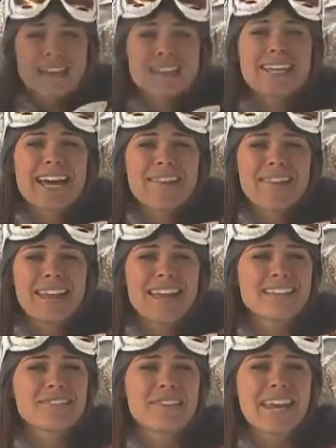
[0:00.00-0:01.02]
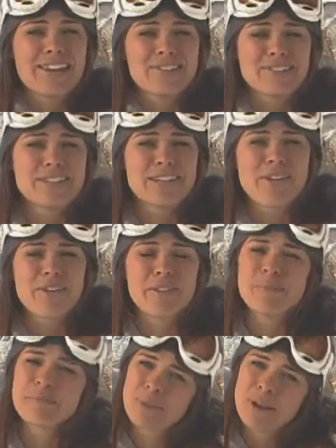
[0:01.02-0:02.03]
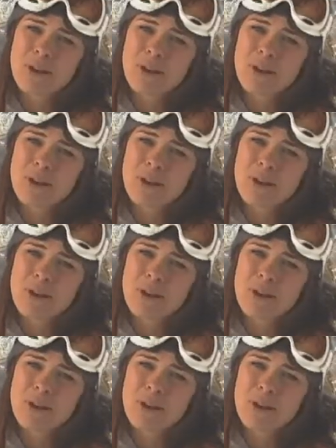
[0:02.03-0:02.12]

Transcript: outside of the lens, if you get lots of snow on them,